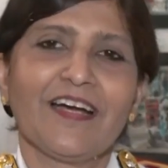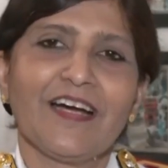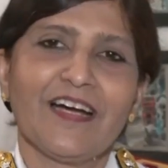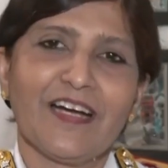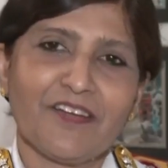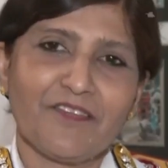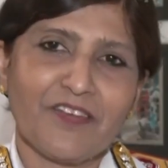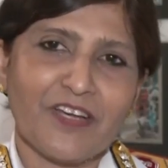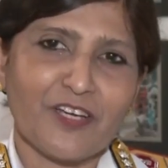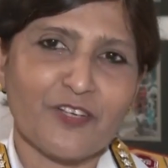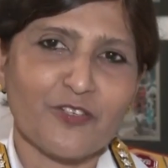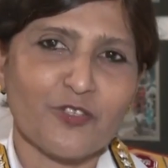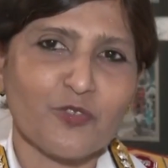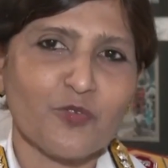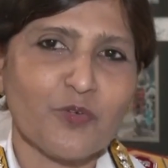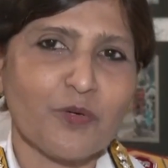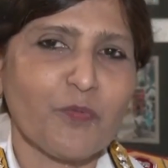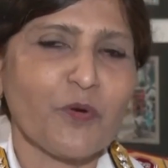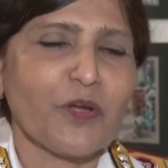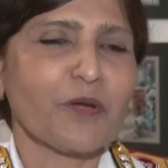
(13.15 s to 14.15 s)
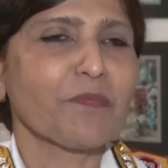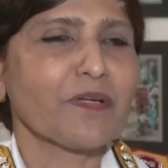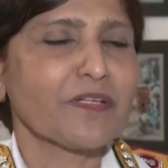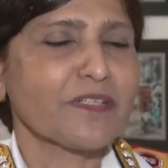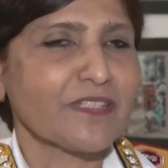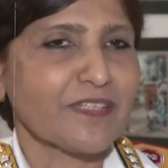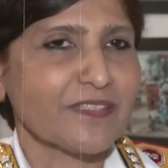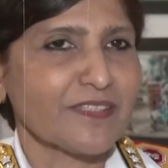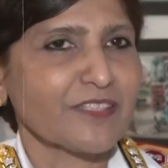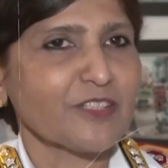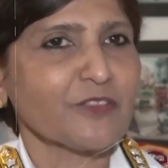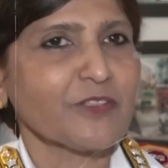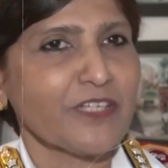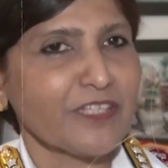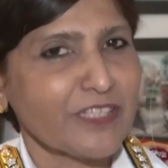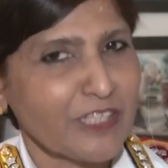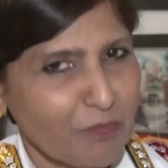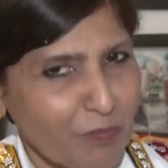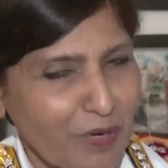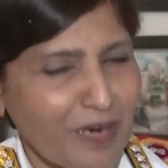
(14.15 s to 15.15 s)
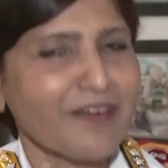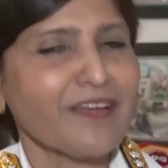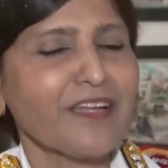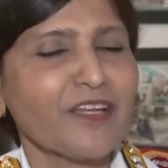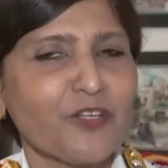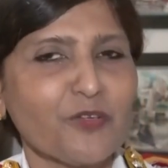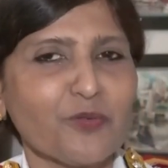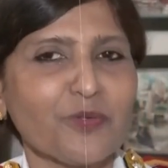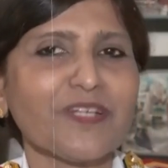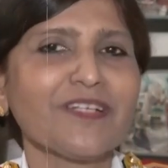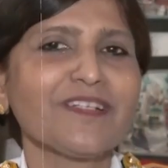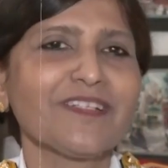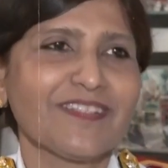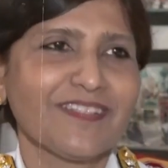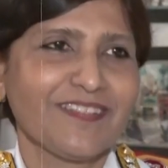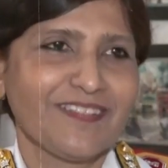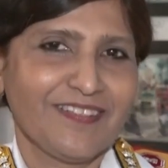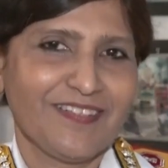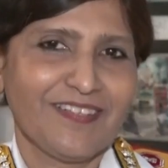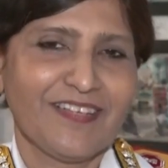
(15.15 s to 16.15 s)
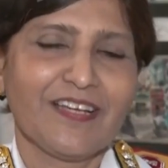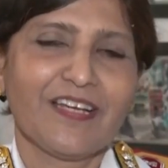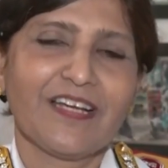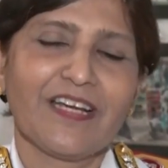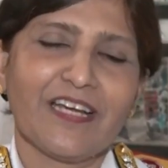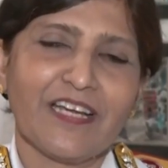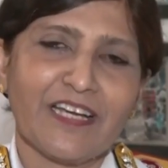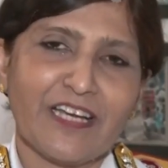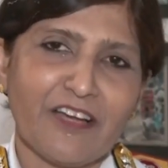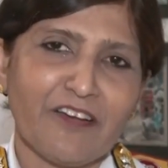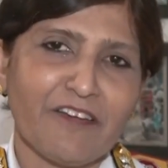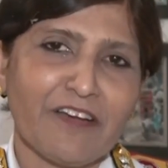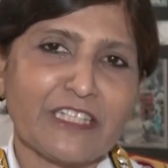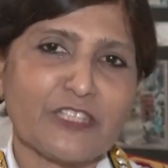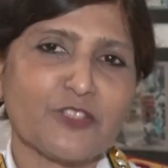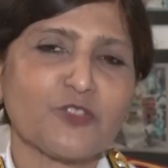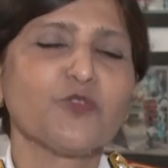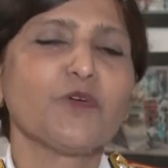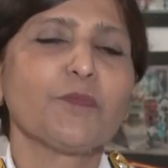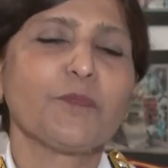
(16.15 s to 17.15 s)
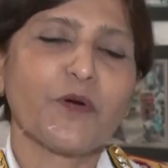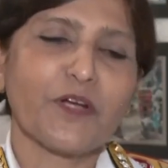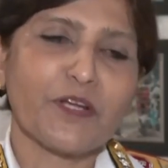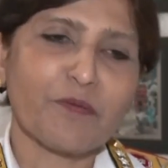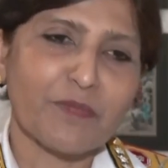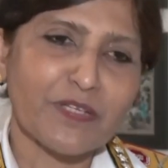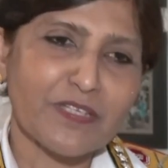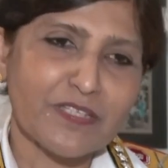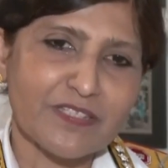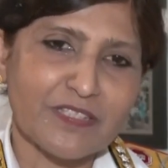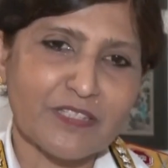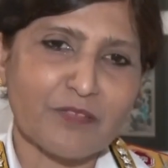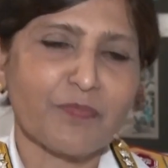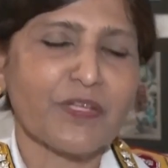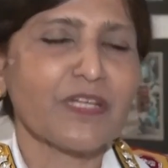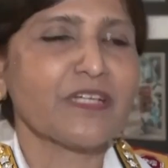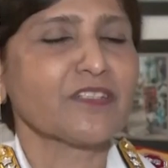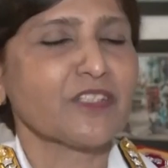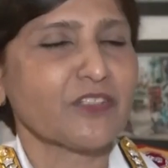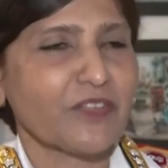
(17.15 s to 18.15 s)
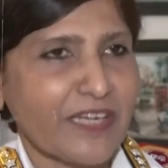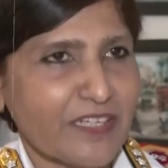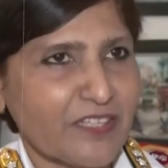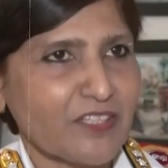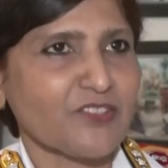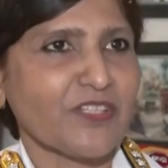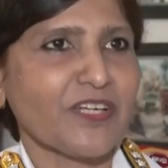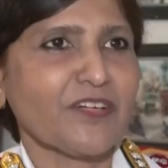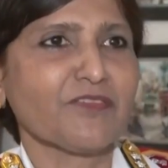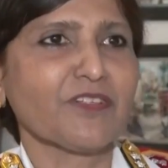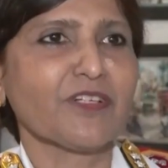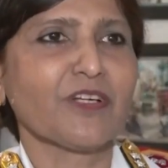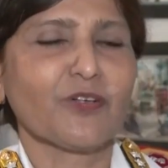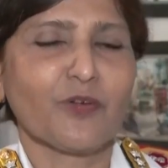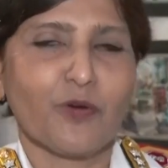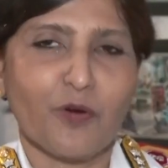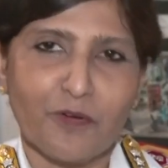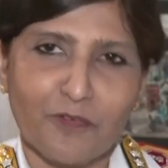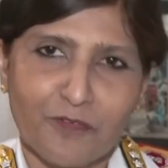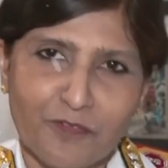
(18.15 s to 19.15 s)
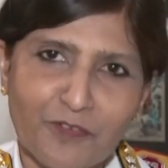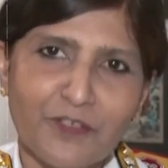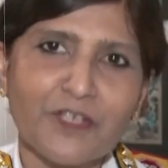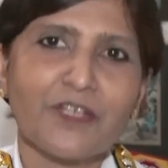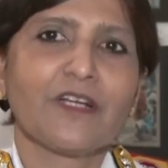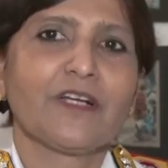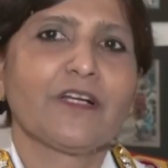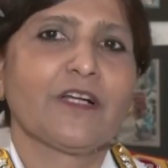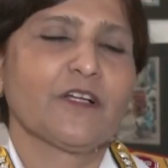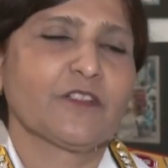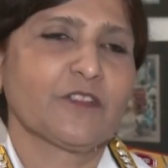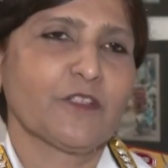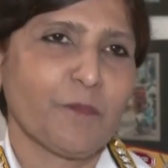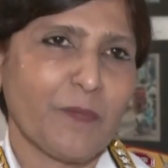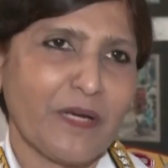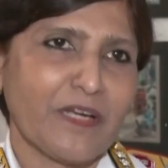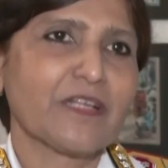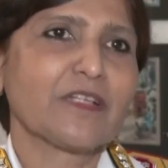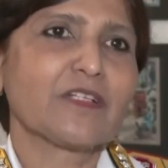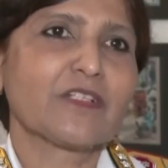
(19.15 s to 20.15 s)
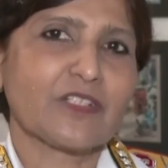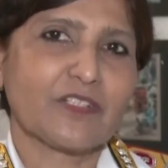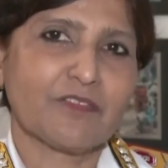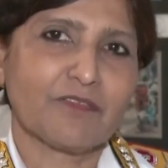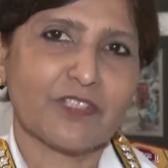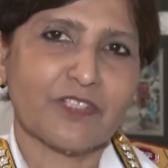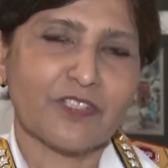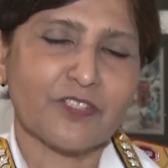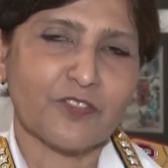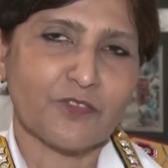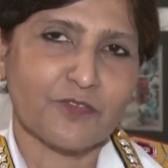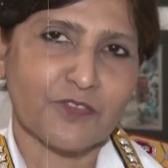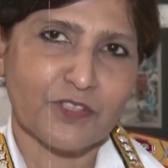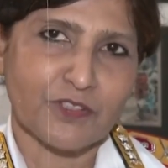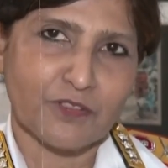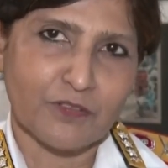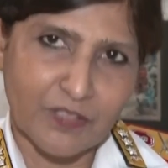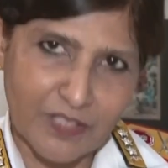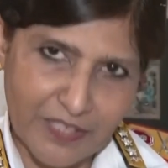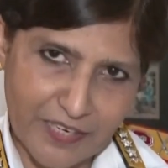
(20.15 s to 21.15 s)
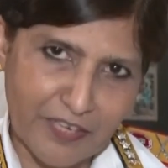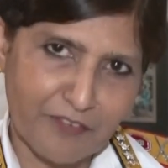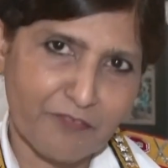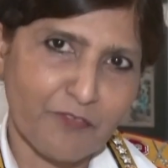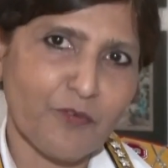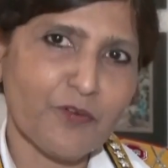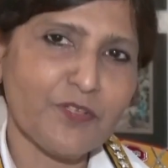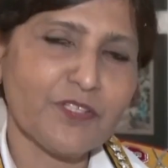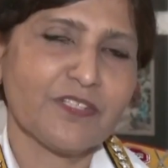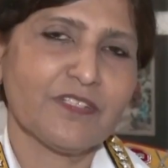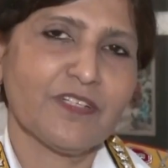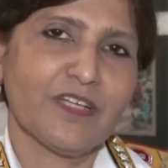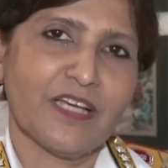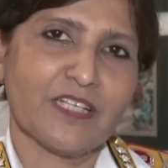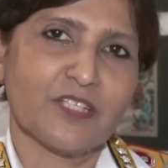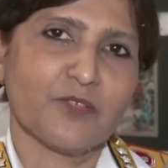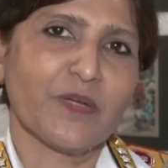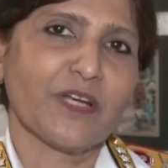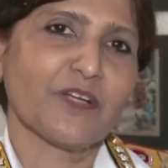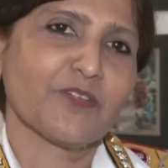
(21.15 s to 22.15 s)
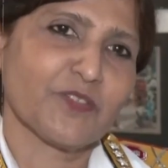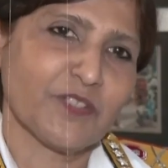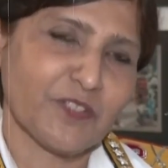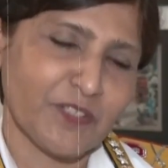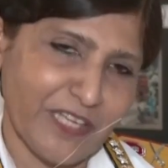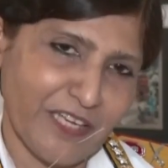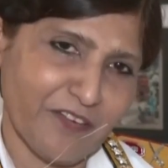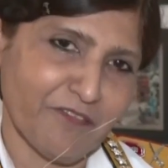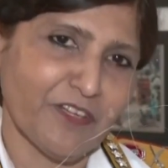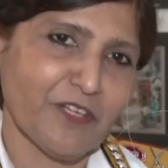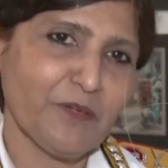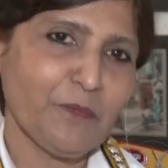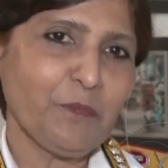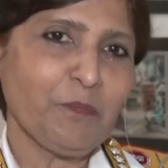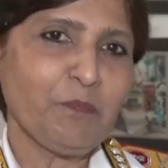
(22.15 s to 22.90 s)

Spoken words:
I've had 2 appointments as in commanding units, and I've had 2 appointments in being Director General of the Medical Services of the Air Force as well as the Navy.